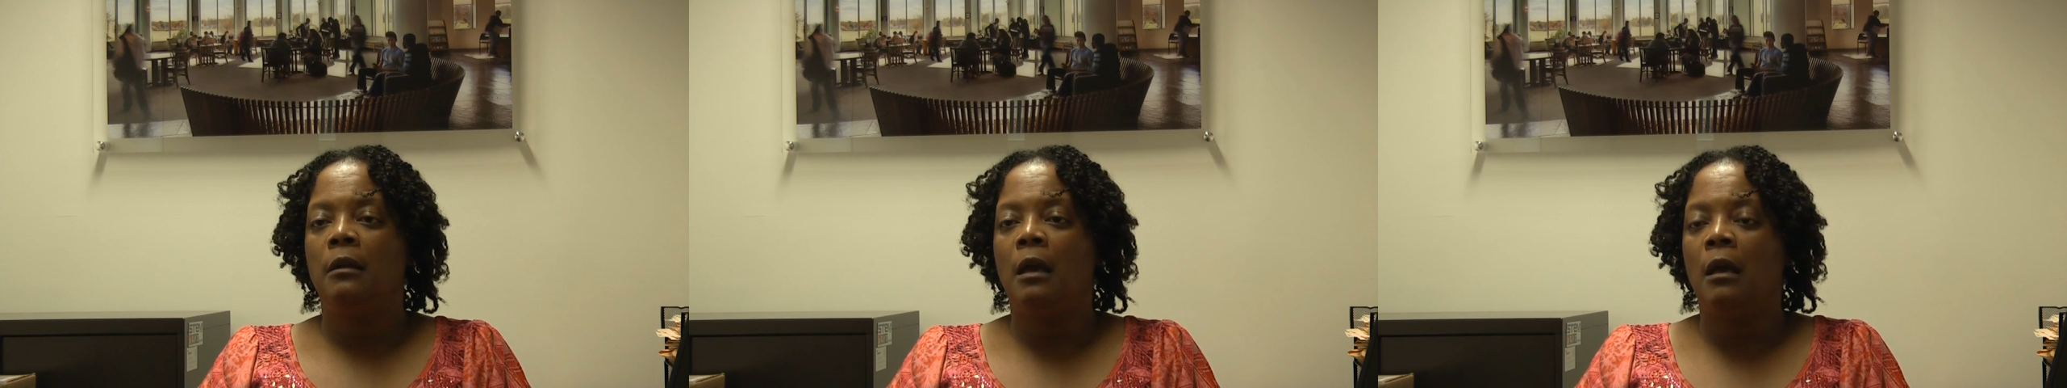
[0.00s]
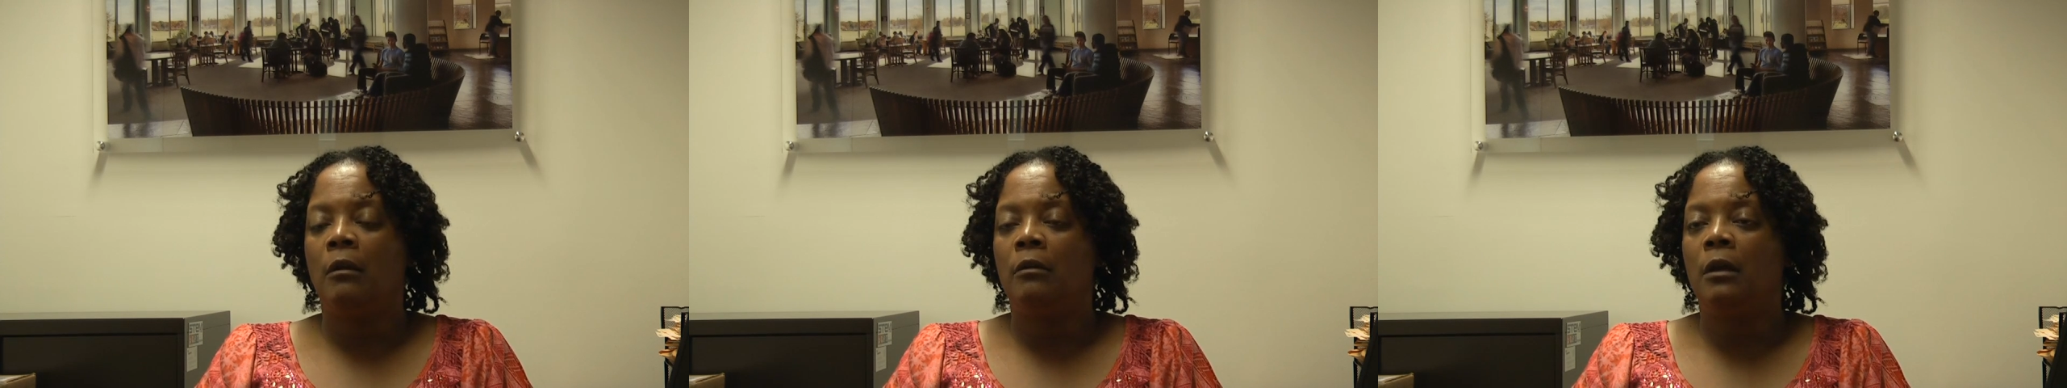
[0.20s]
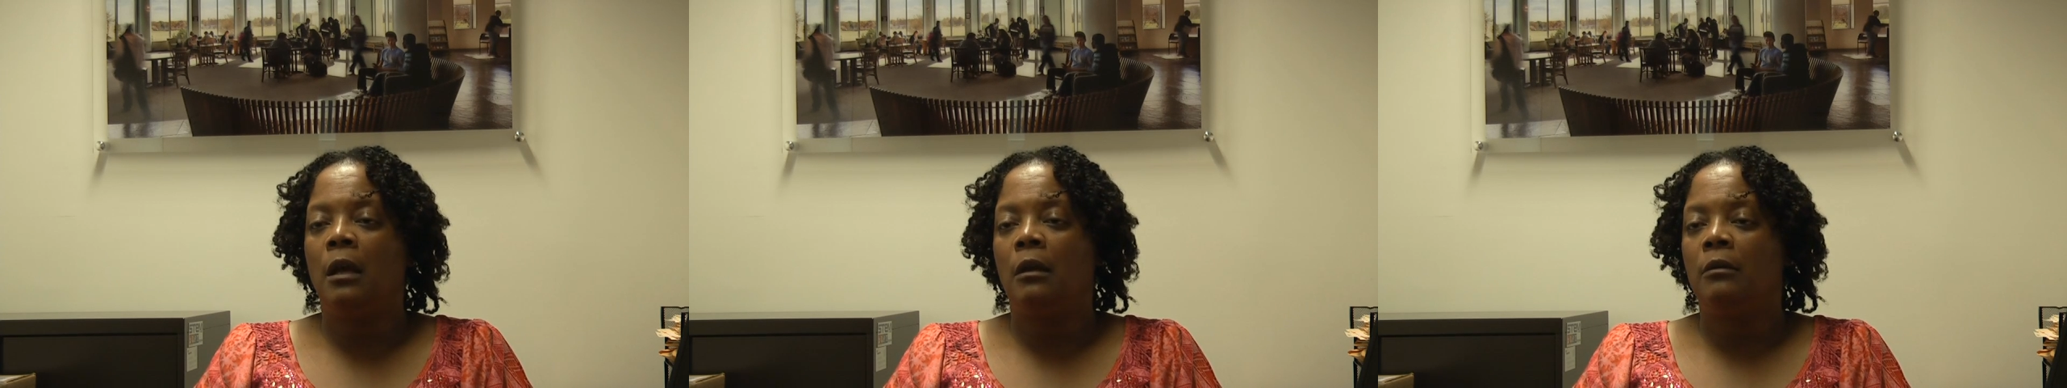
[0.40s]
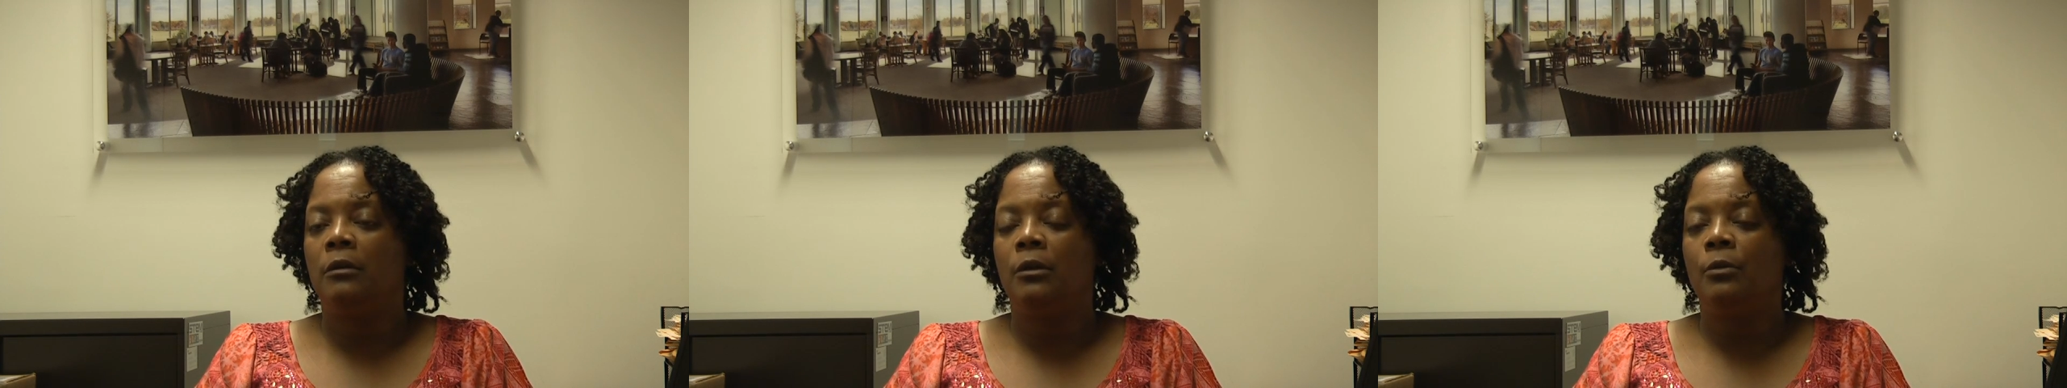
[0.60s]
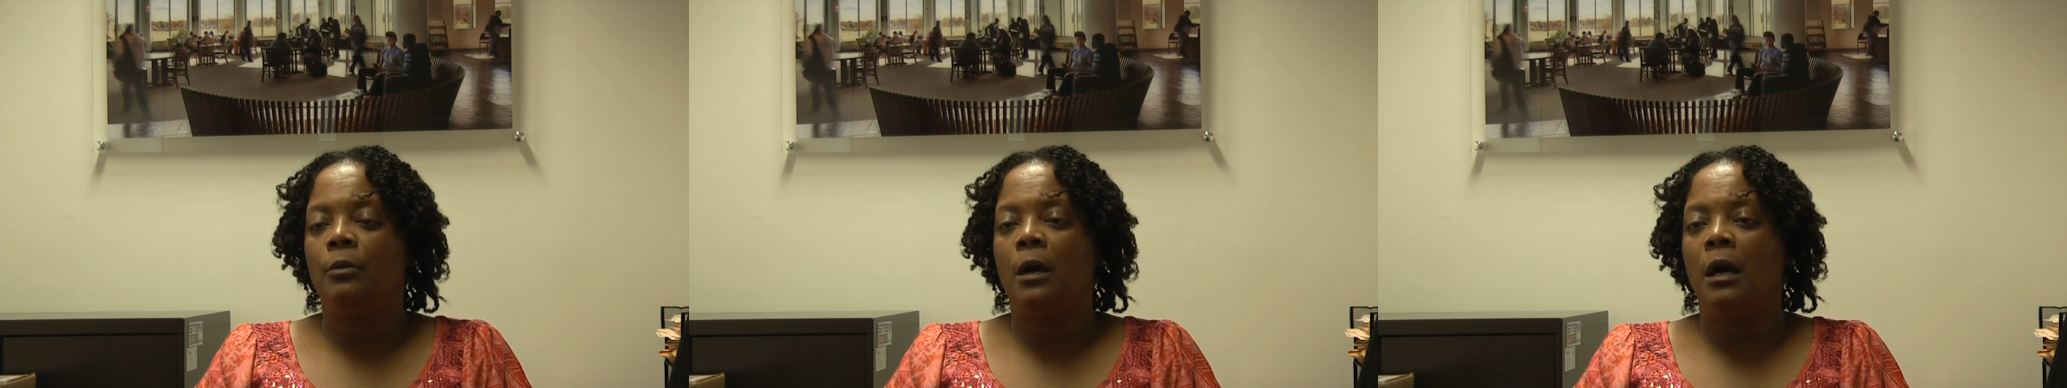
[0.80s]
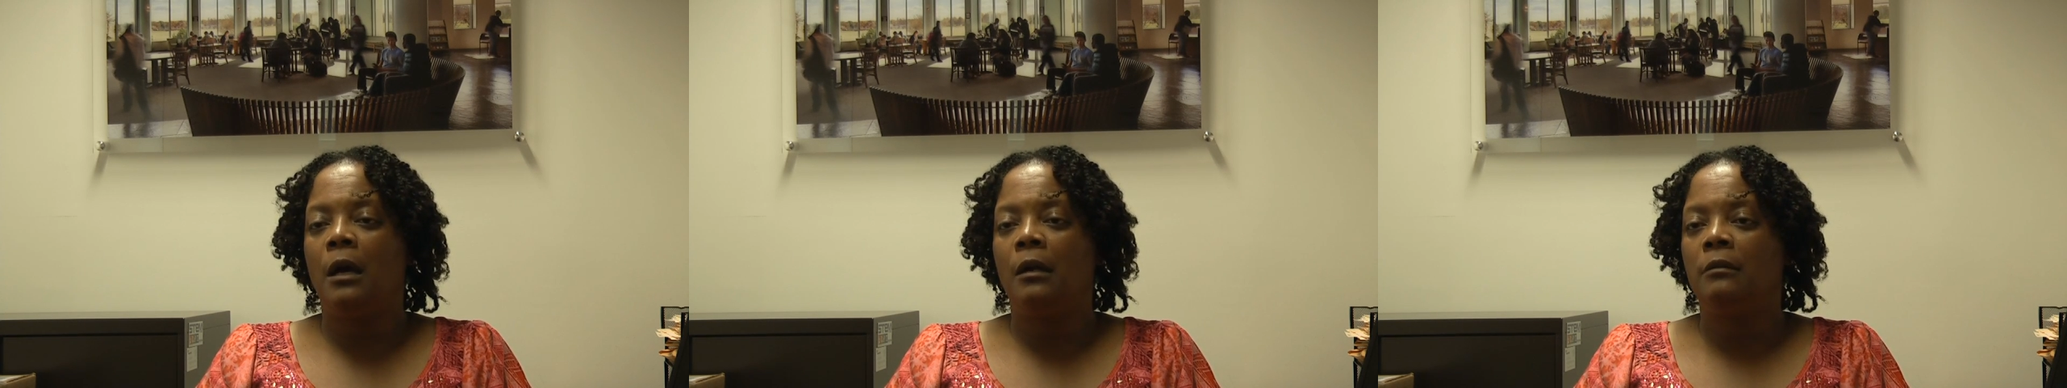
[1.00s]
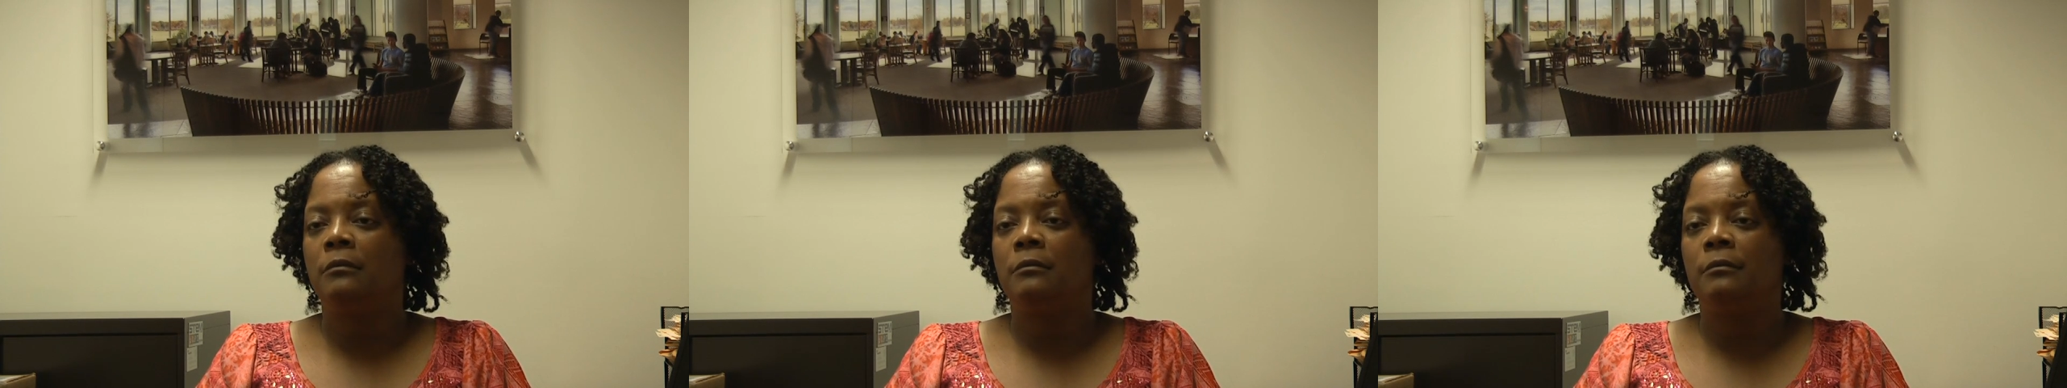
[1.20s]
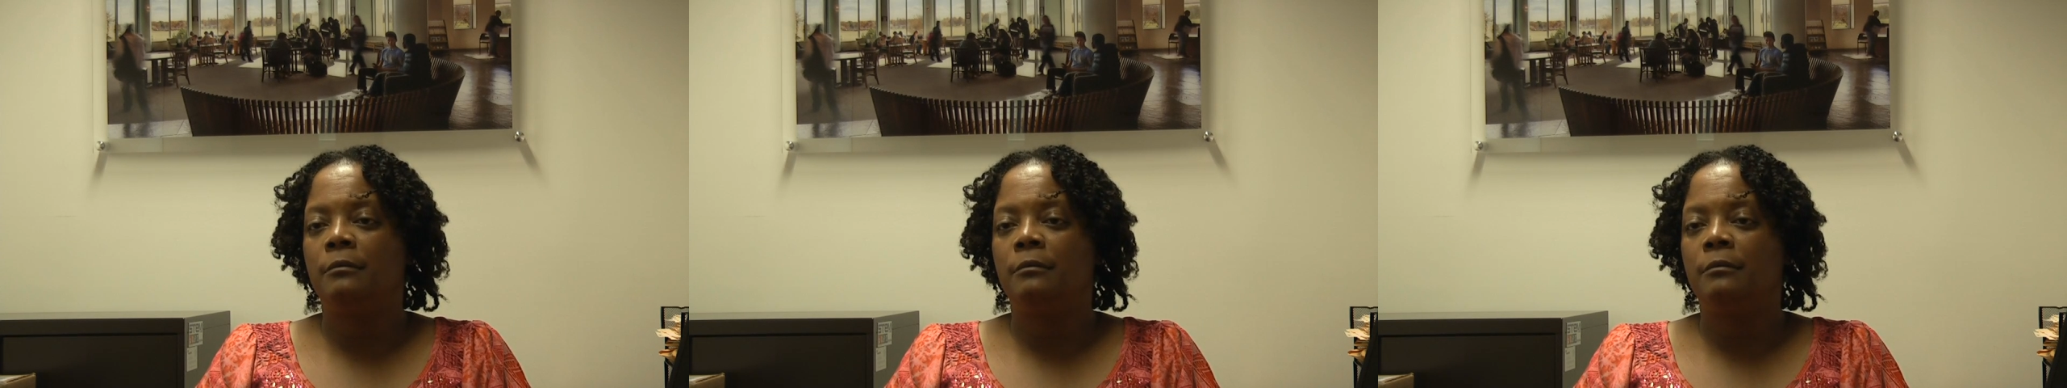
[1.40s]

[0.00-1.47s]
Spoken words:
I don't know why